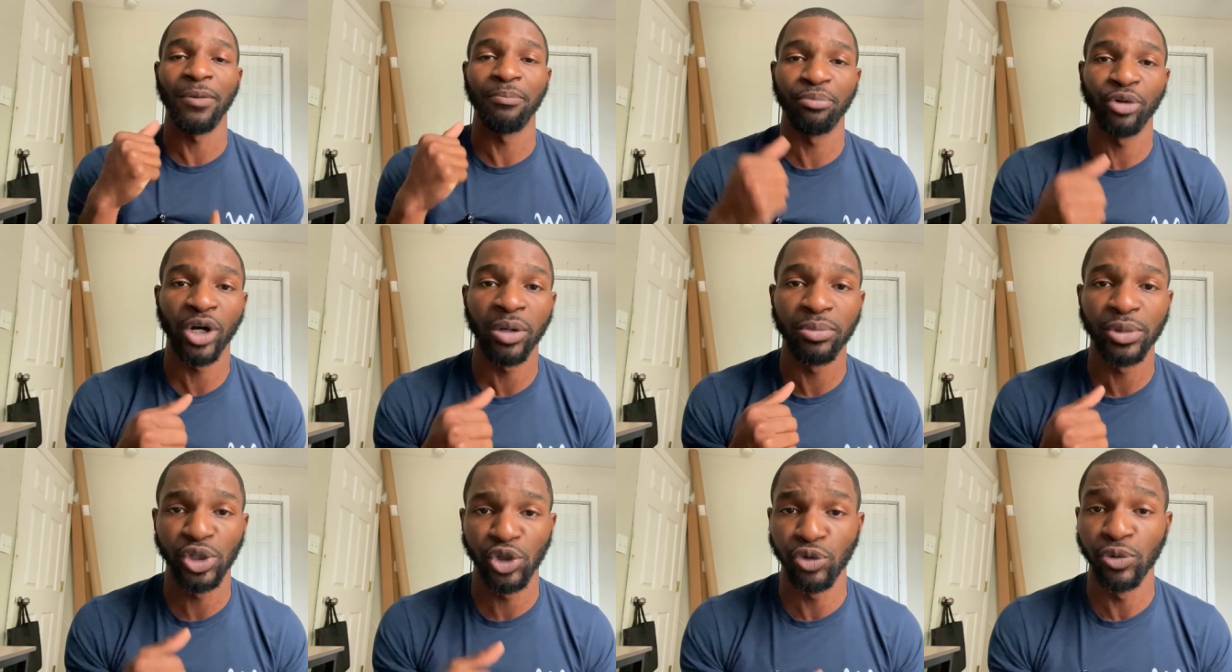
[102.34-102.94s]
I
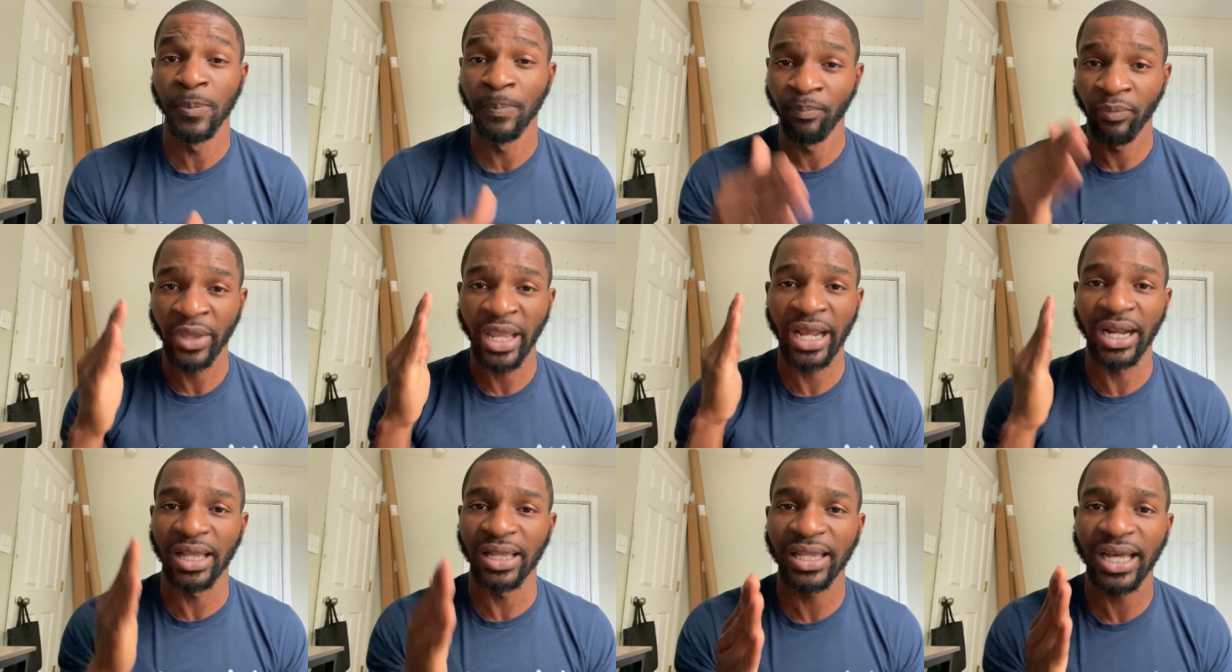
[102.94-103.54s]
promise you.
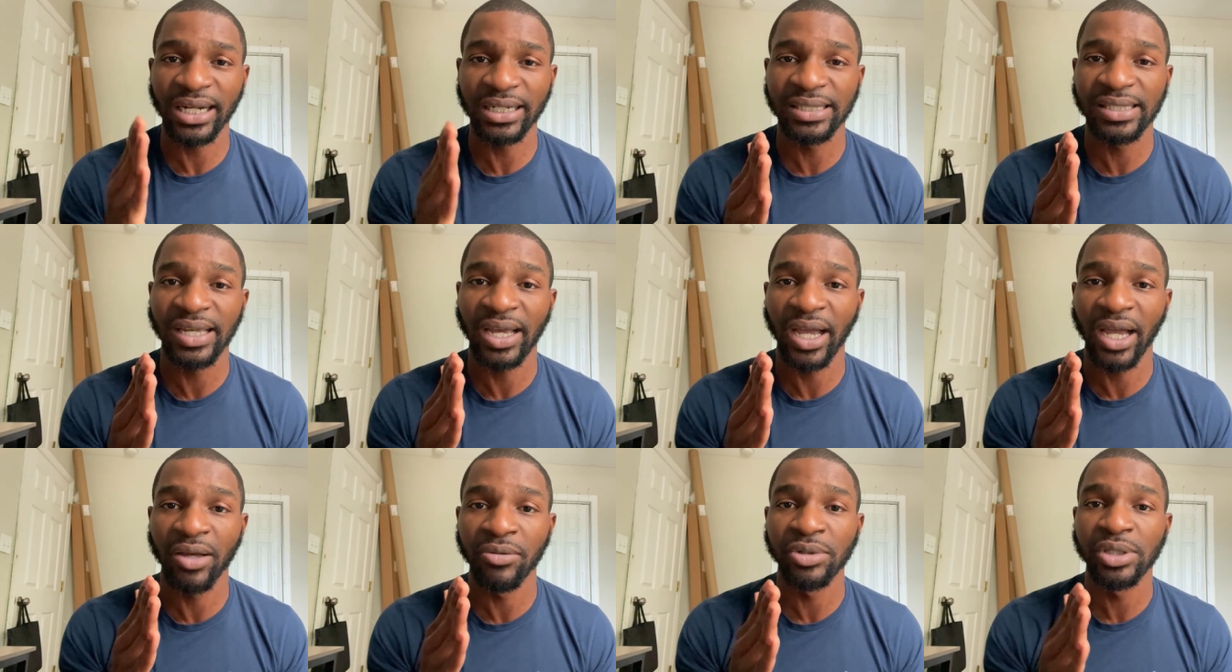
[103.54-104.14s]
And a lot of
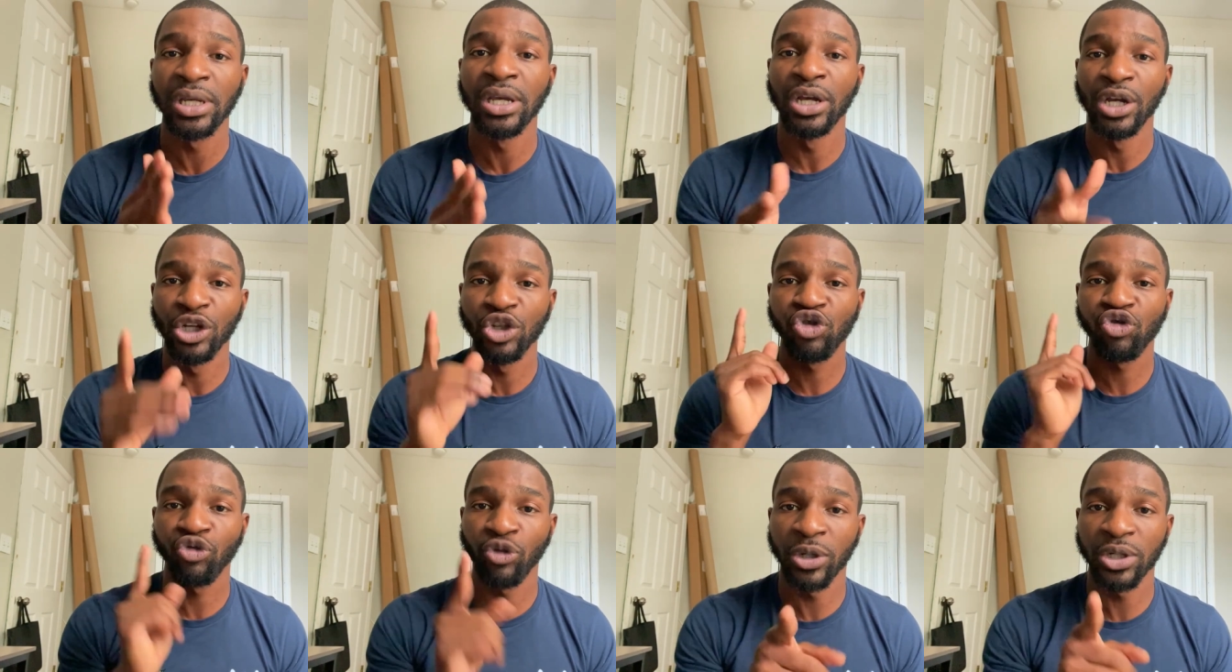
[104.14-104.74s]
times,
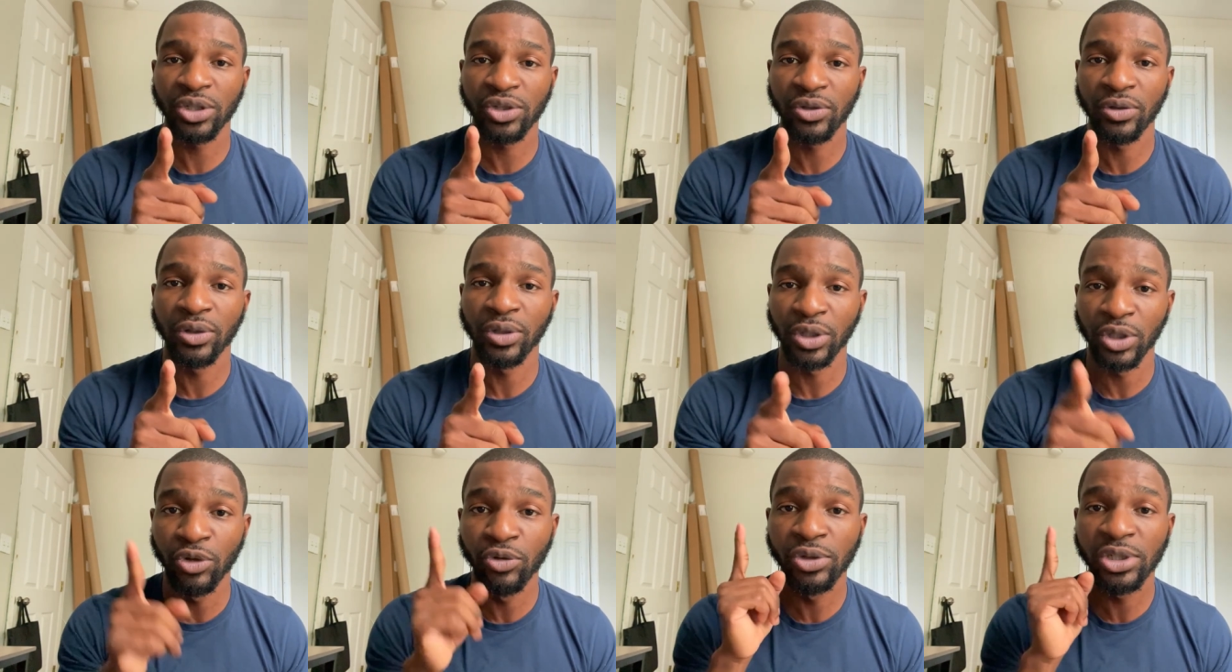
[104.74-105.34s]

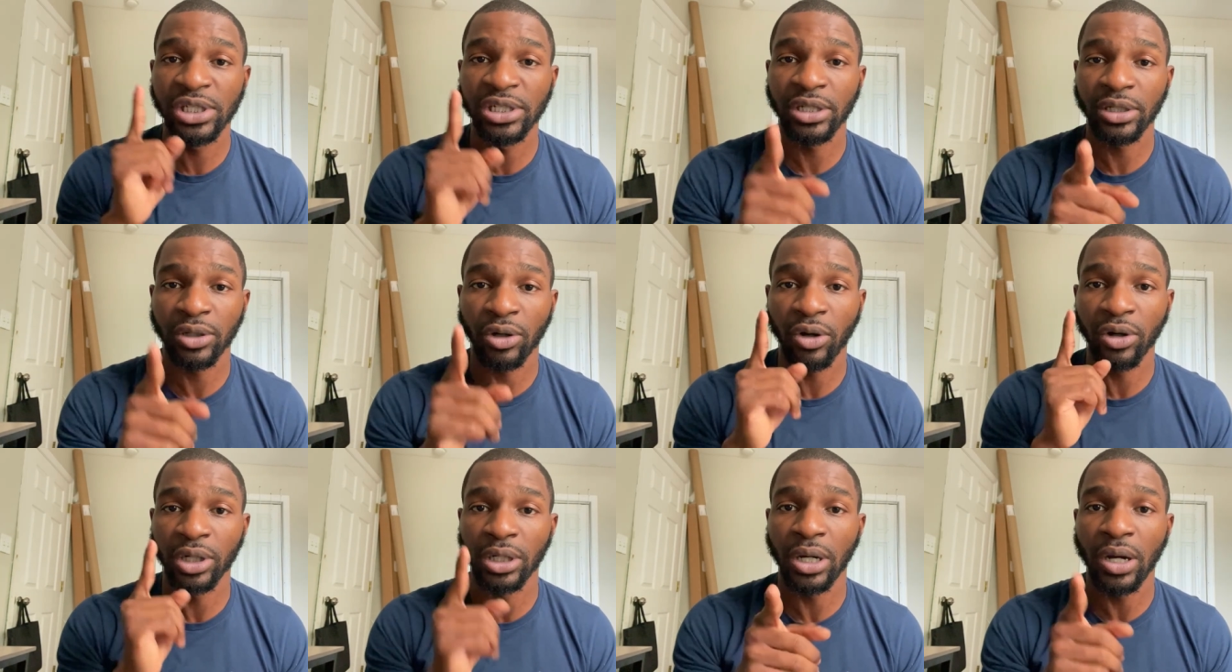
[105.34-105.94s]
structure usually
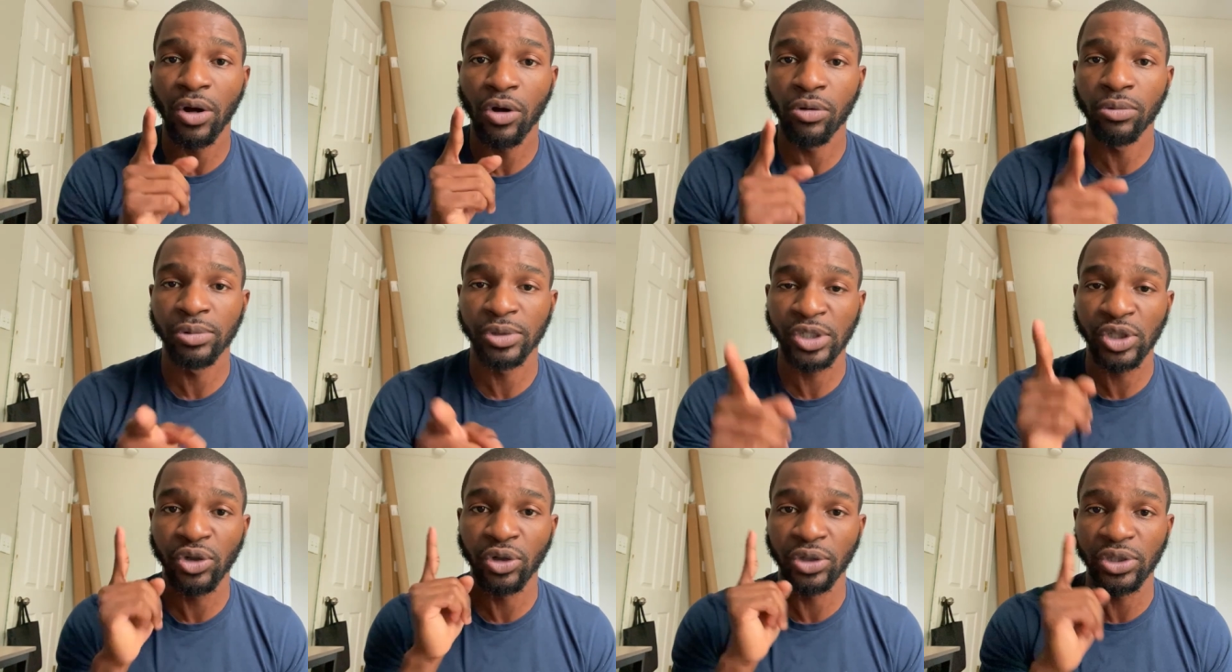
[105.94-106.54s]
are the
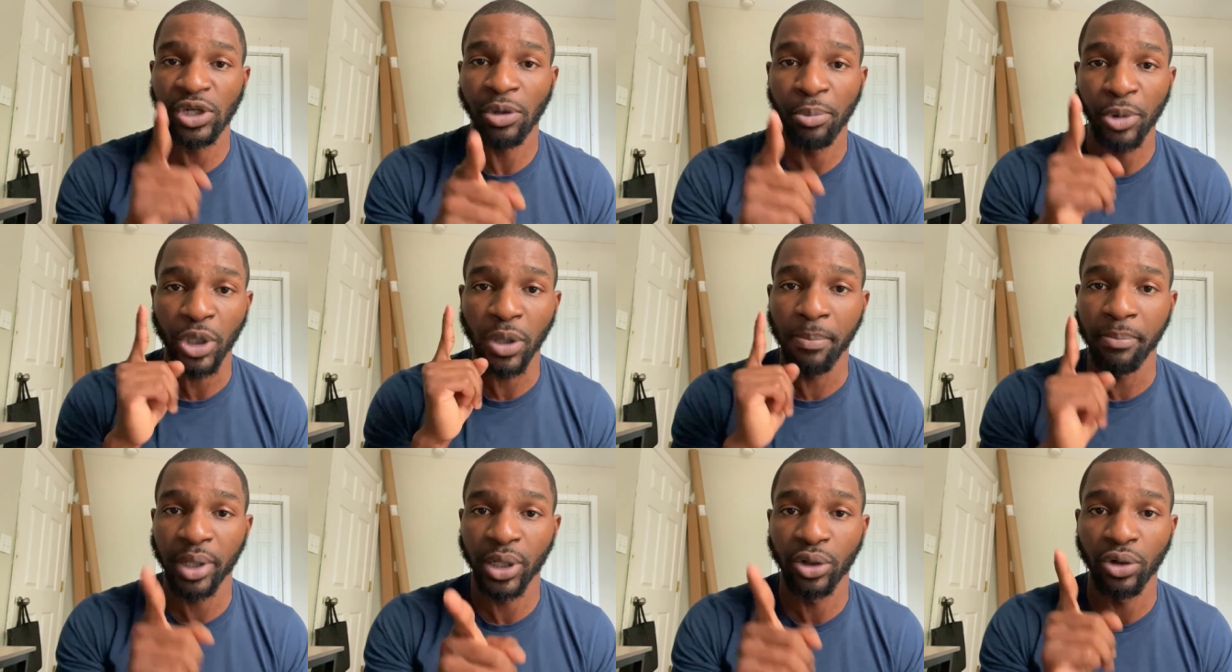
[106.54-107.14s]
homes to some of
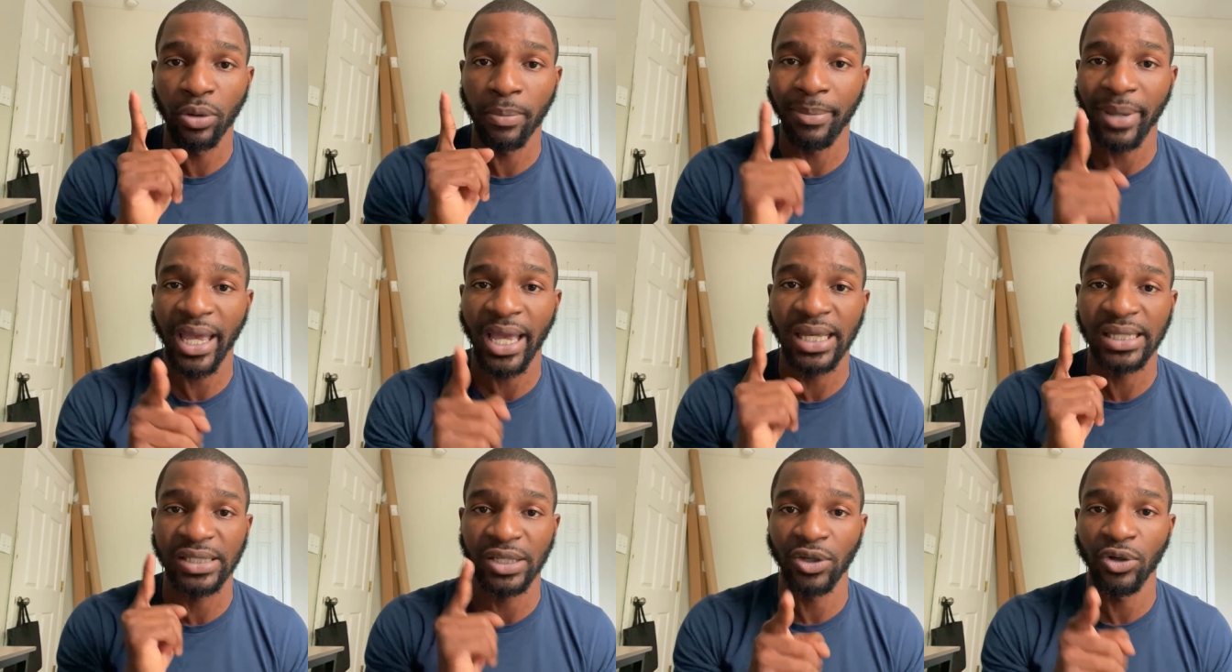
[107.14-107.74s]
the bigger
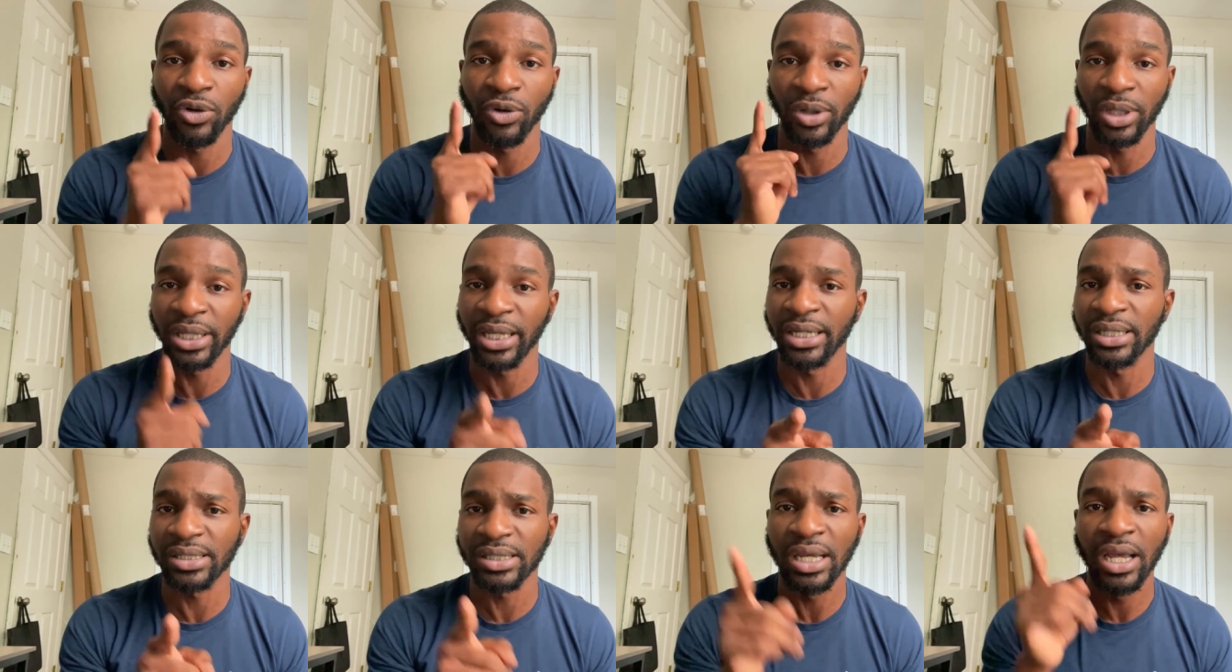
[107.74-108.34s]
bass in your
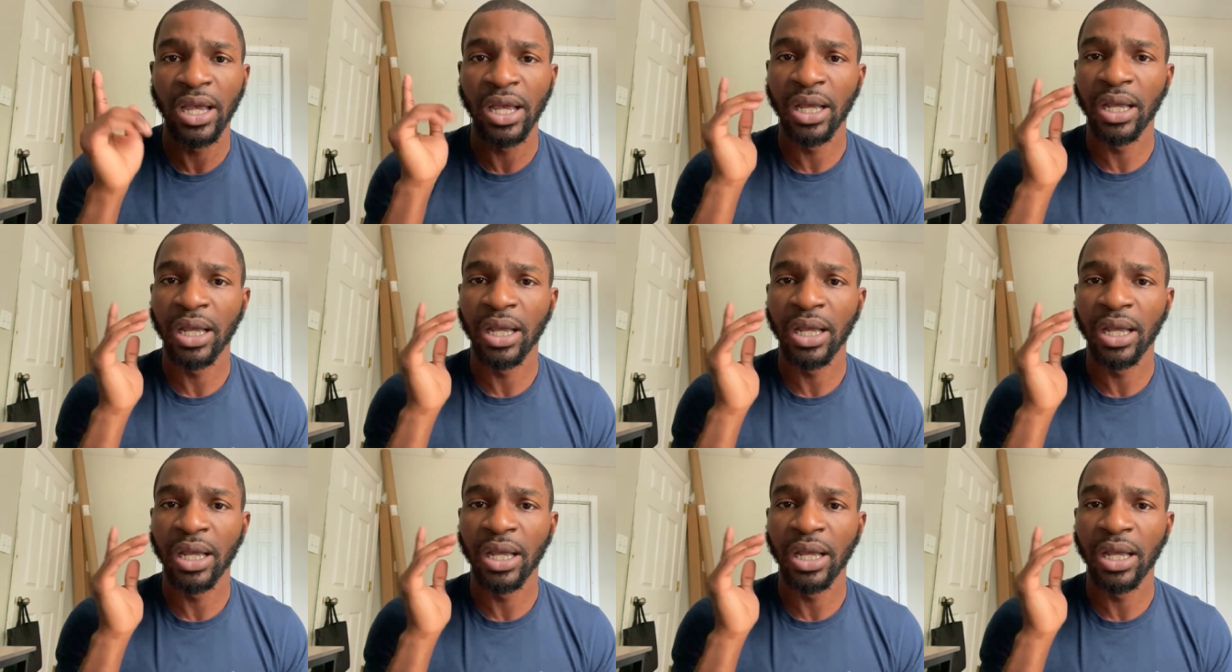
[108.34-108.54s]
lakes.